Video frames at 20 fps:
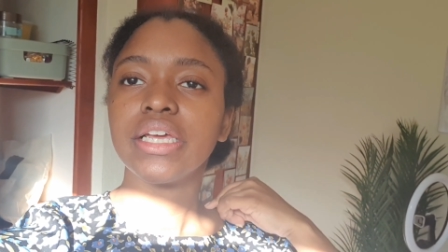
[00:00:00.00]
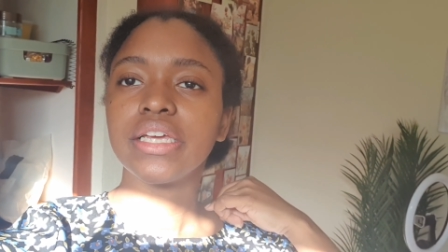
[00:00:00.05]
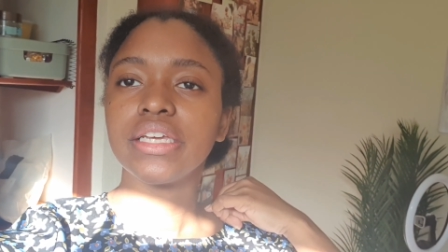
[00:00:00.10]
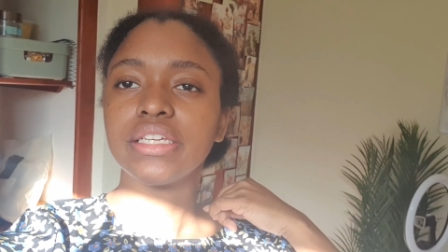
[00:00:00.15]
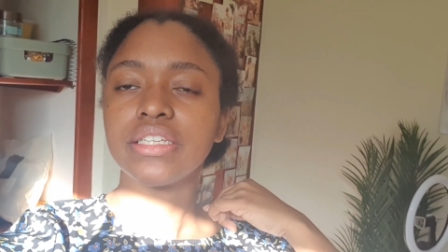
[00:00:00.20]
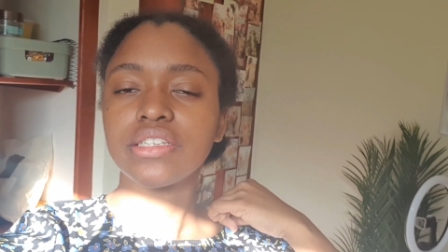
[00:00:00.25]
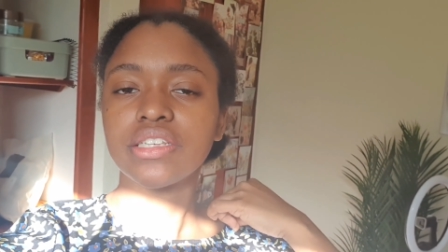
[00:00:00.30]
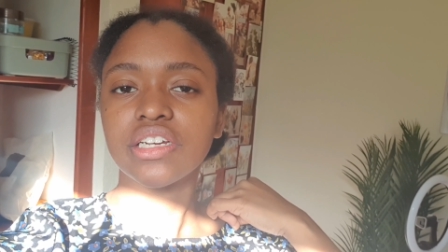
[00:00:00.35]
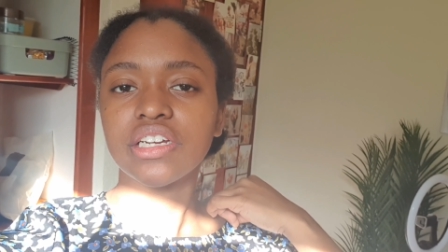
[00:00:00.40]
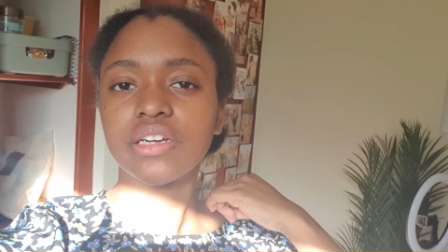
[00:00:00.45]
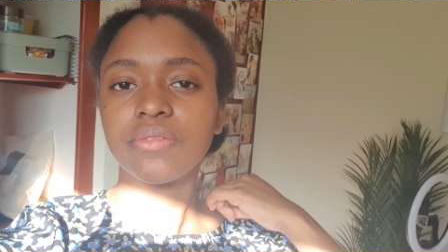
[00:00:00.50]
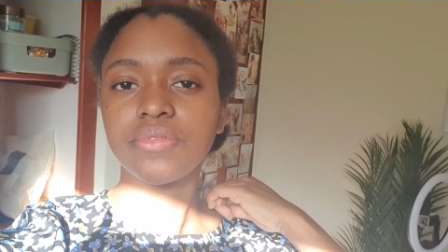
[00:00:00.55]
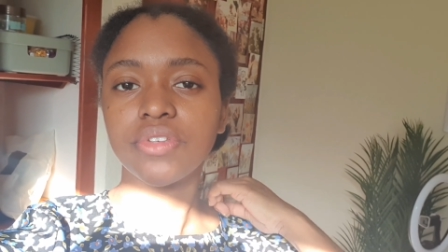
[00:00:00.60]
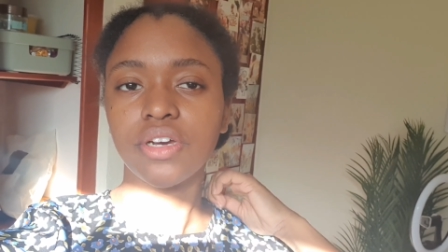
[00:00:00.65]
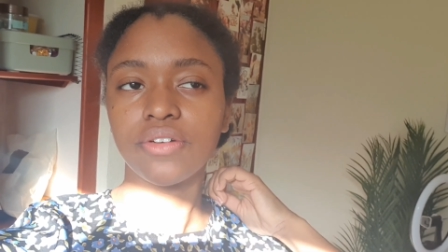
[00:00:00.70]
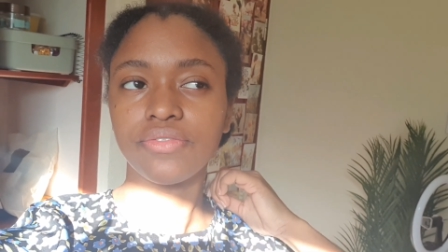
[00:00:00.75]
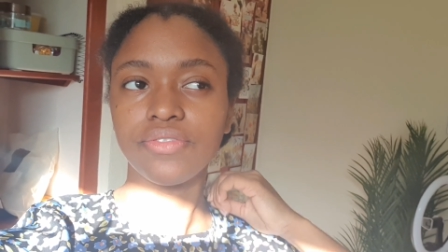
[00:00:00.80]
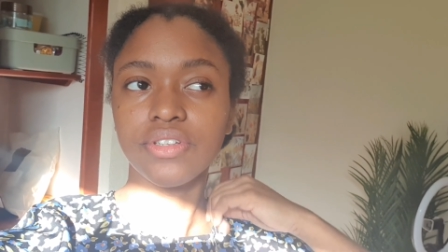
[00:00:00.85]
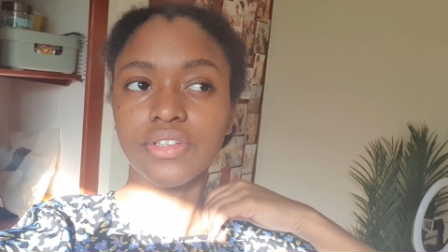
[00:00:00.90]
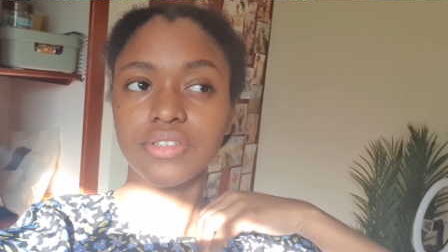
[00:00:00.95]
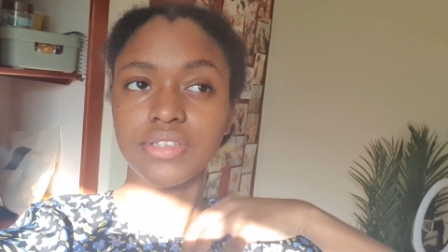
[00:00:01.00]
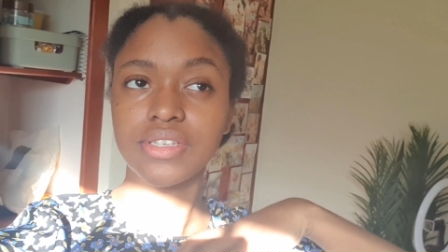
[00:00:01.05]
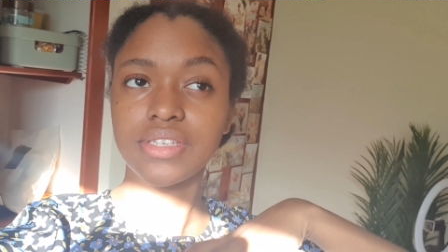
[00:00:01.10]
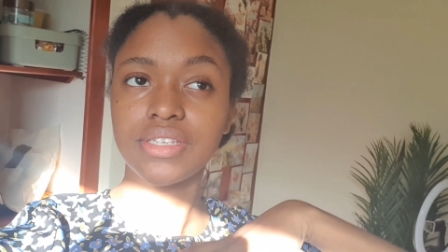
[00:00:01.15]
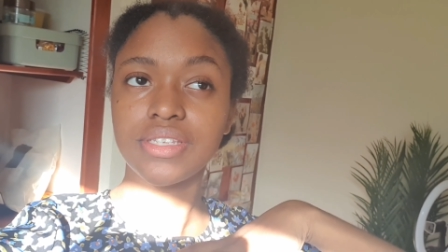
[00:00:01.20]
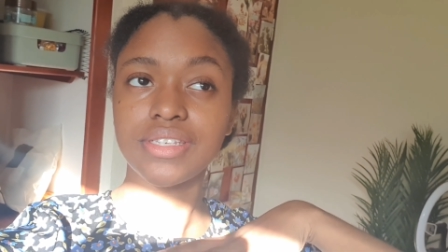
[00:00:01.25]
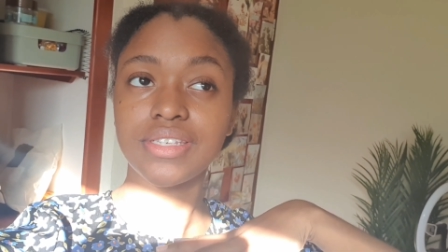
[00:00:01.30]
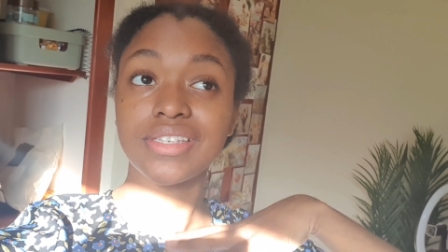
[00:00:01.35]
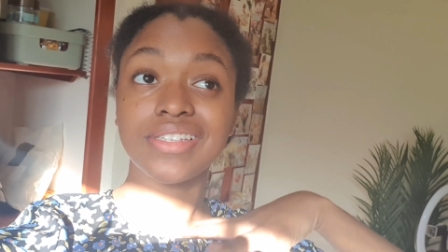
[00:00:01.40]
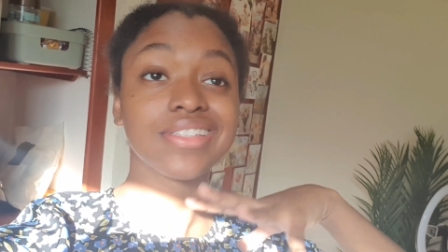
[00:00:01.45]
in terms of the
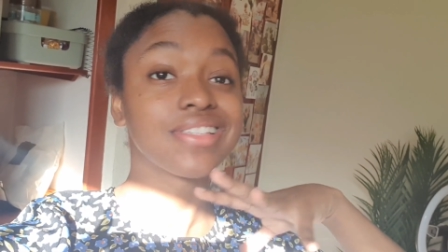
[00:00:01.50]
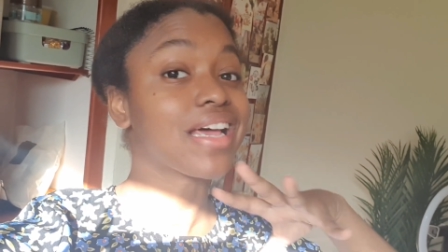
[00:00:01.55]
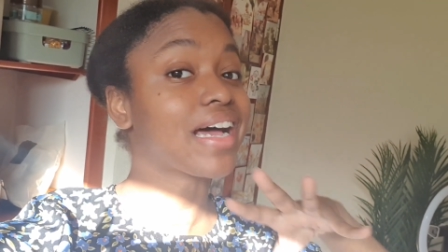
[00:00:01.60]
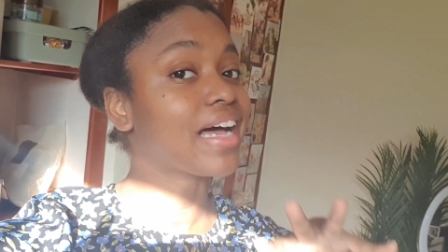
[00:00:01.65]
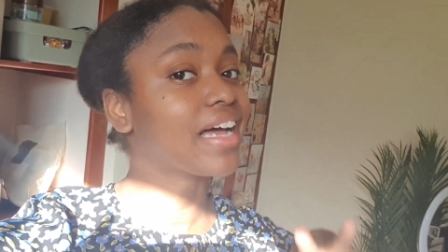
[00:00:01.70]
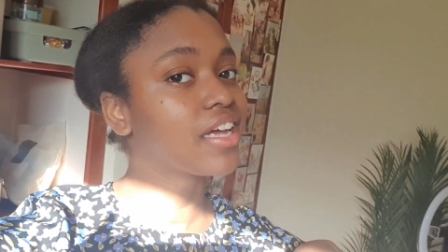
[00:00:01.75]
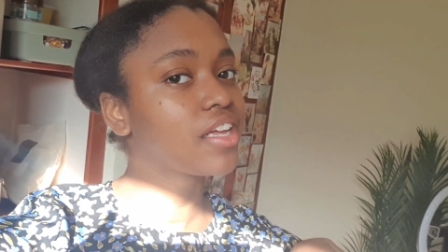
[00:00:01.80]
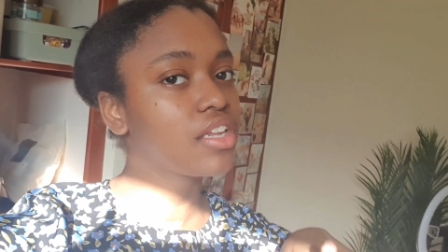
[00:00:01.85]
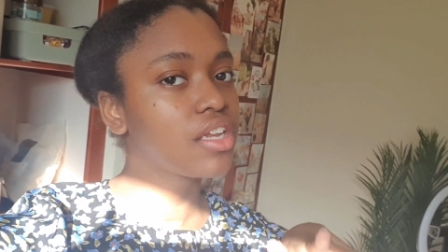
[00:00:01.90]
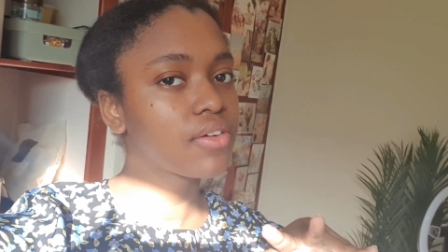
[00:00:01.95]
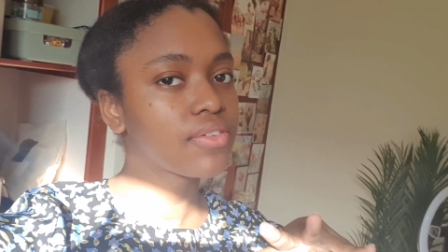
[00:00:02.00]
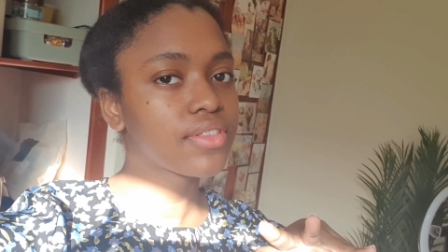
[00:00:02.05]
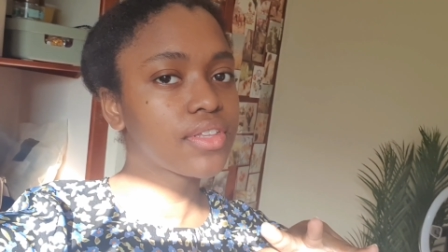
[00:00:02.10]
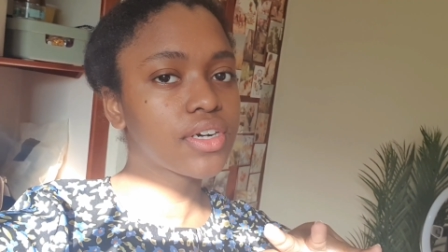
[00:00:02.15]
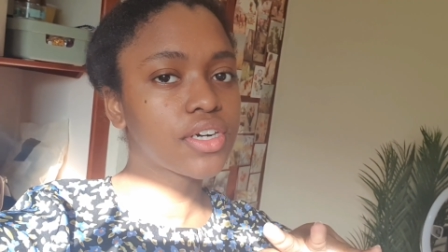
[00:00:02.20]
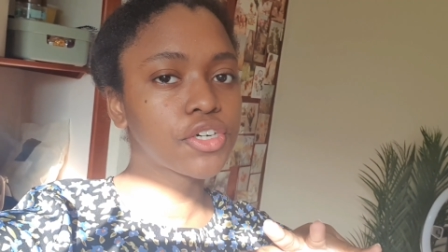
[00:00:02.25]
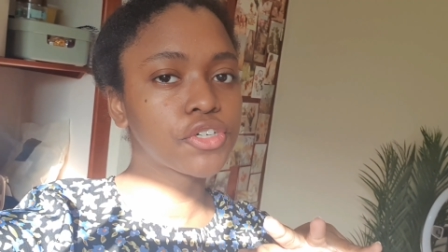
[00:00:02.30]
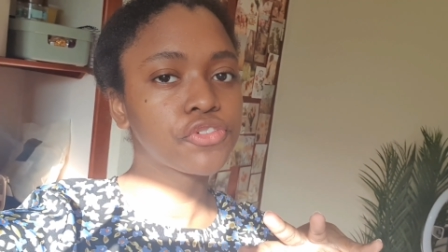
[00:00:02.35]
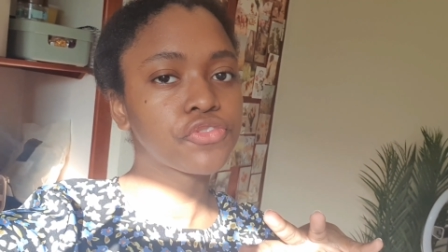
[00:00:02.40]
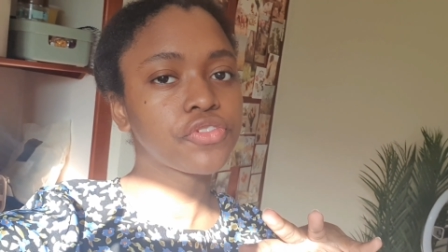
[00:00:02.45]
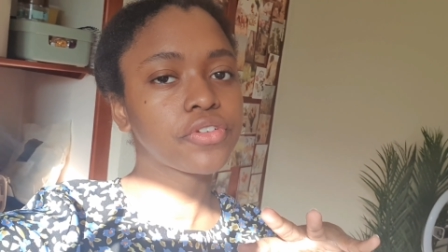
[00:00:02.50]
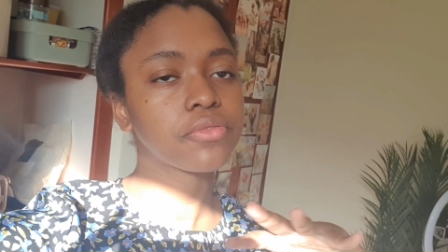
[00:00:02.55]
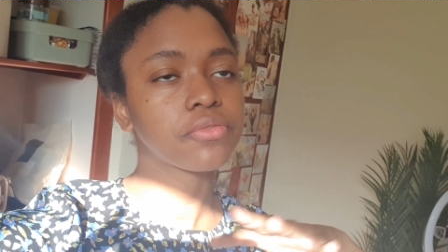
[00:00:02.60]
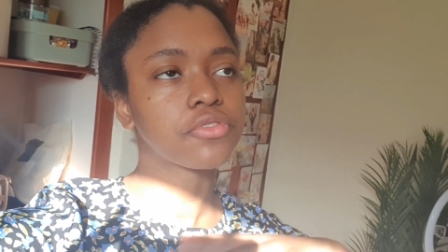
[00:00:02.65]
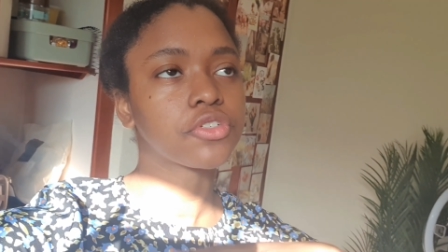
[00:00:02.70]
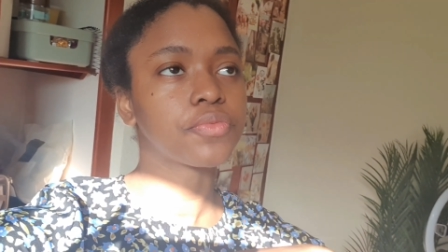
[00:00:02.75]
style of the outfit,